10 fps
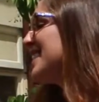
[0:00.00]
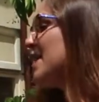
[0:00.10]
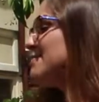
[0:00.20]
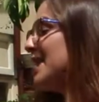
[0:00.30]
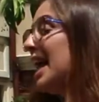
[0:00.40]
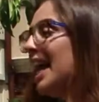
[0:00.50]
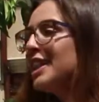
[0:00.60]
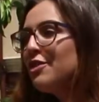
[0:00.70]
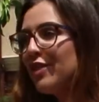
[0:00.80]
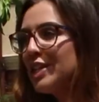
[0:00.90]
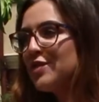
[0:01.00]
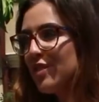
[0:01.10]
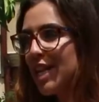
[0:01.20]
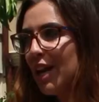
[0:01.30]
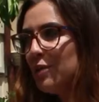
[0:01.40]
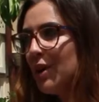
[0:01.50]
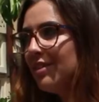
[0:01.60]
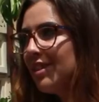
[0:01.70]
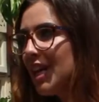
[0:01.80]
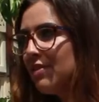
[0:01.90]
Um, I like the French vanilla
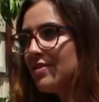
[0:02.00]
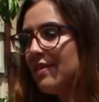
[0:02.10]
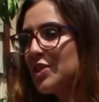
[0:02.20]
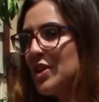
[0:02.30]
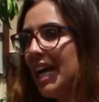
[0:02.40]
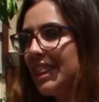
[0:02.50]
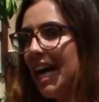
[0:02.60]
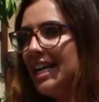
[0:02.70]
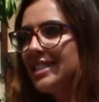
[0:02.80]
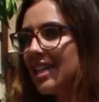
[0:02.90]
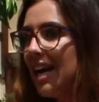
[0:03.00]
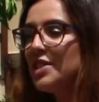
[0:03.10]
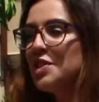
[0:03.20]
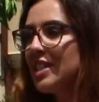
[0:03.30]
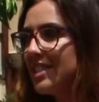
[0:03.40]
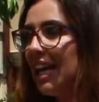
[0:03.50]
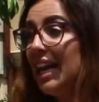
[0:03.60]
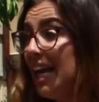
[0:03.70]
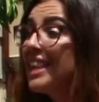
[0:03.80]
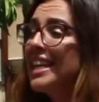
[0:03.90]
one, if you've ever tried that. As you can tell,
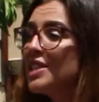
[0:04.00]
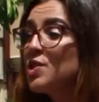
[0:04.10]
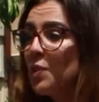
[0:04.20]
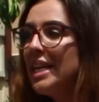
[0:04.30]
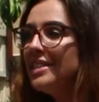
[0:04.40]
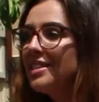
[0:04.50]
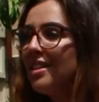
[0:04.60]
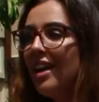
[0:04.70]
I like things sweet.